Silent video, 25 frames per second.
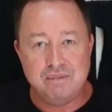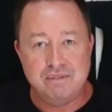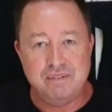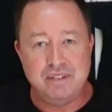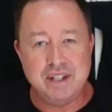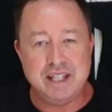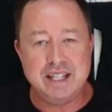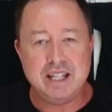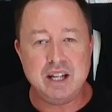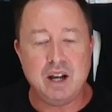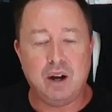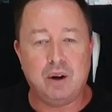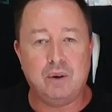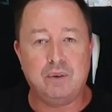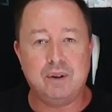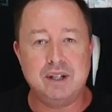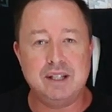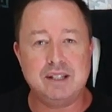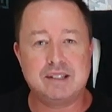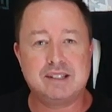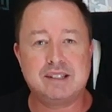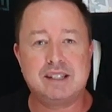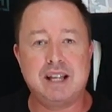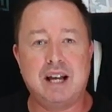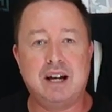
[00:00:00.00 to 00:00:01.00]
video
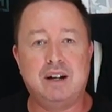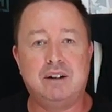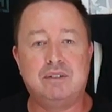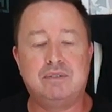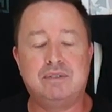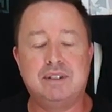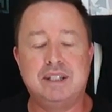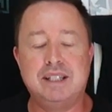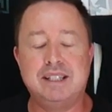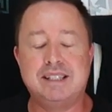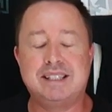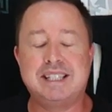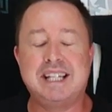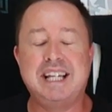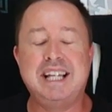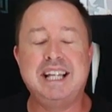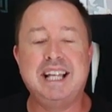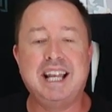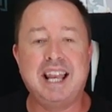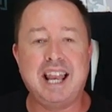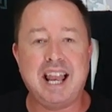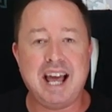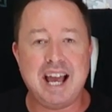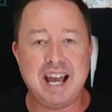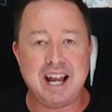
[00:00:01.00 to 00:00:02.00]
itself is
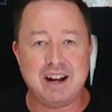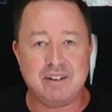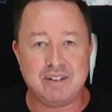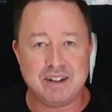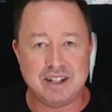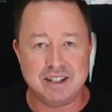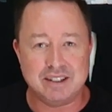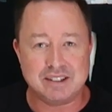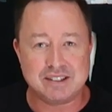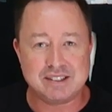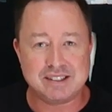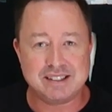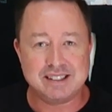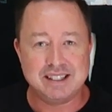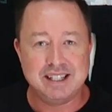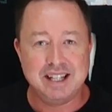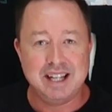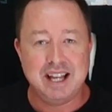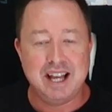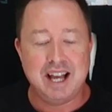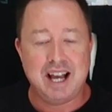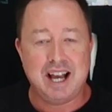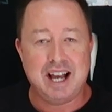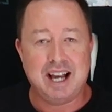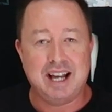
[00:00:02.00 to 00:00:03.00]
hilarious.
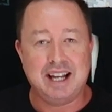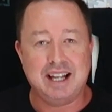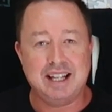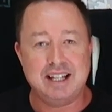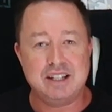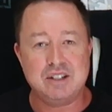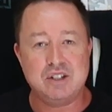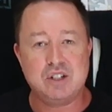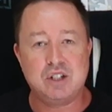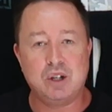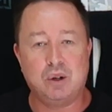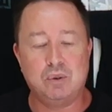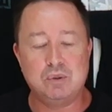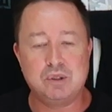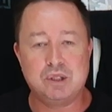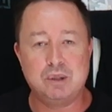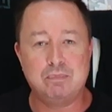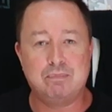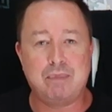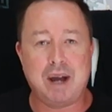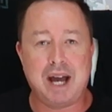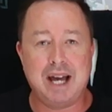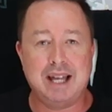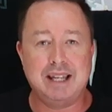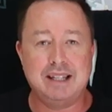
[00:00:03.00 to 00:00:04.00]
It shows the
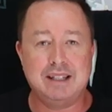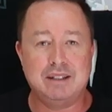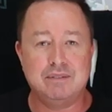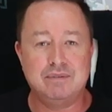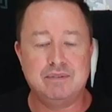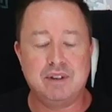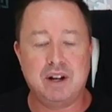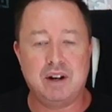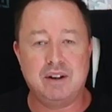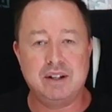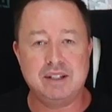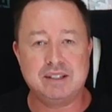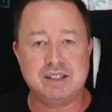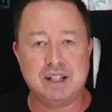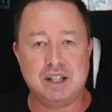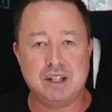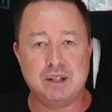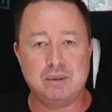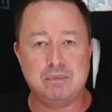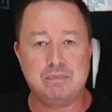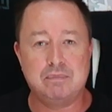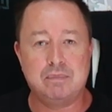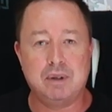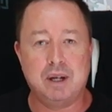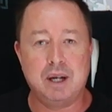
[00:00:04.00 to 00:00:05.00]
band and various
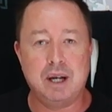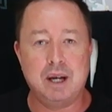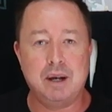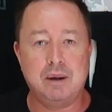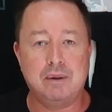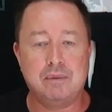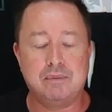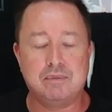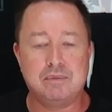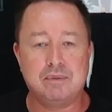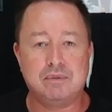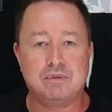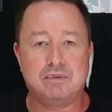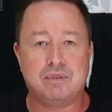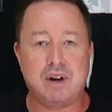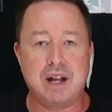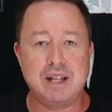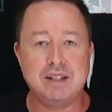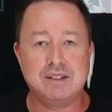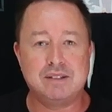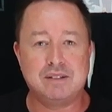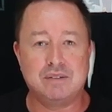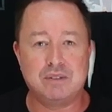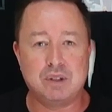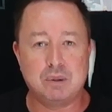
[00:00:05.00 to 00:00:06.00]
other
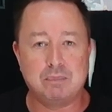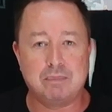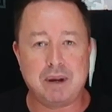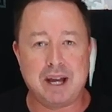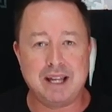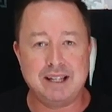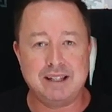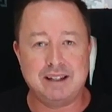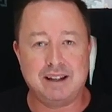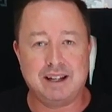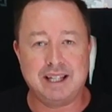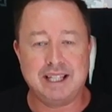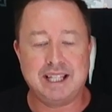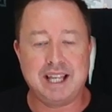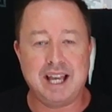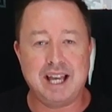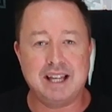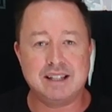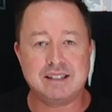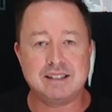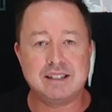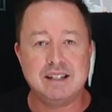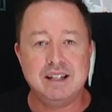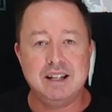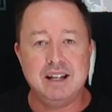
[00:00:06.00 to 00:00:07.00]
friends of the band, I
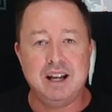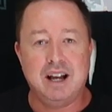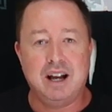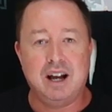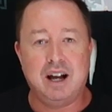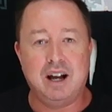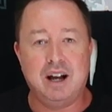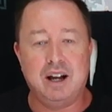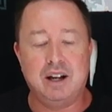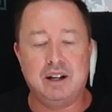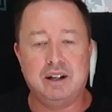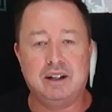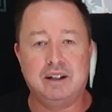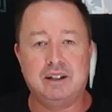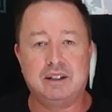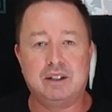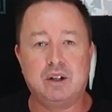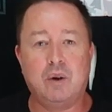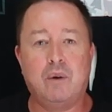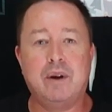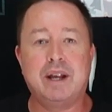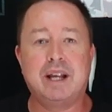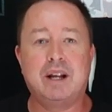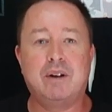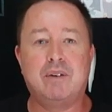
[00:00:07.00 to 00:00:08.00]
guess,
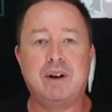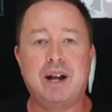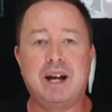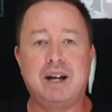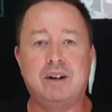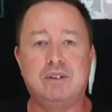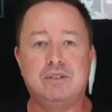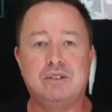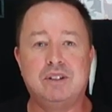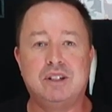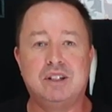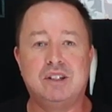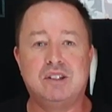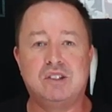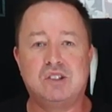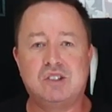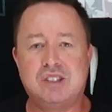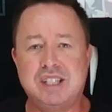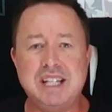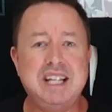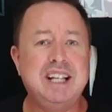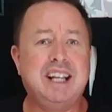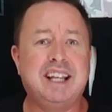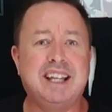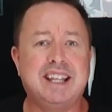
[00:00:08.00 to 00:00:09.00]
going around
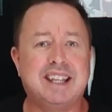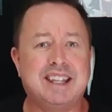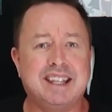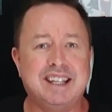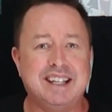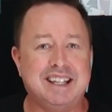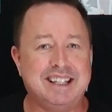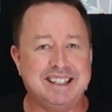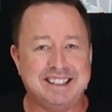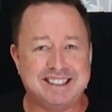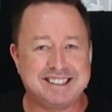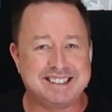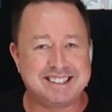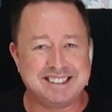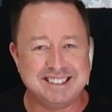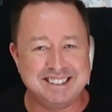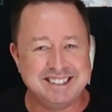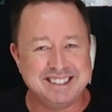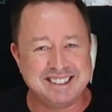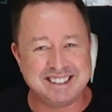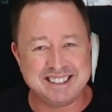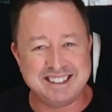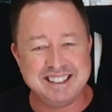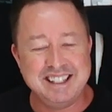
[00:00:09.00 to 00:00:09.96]
stealing things.